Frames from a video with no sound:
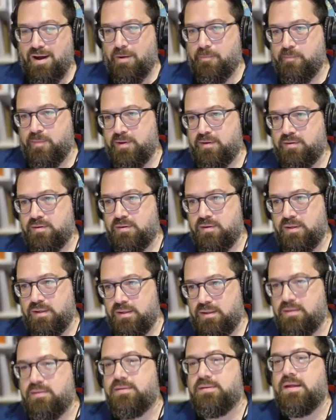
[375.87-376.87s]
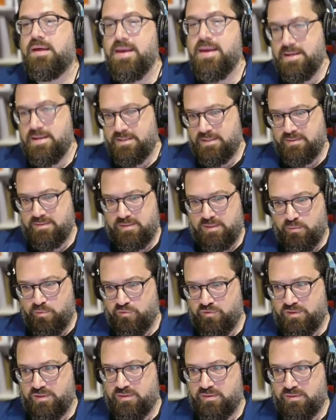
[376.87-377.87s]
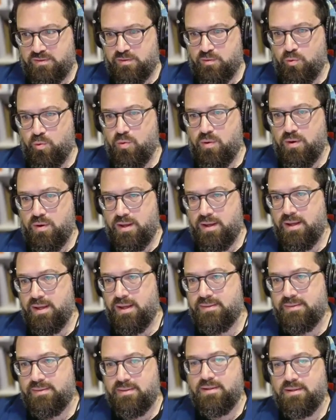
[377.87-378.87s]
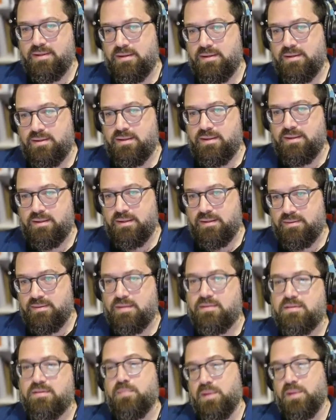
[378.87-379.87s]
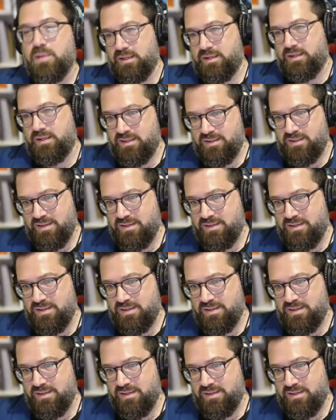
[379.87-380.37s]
is ahead in some of these in extensibility,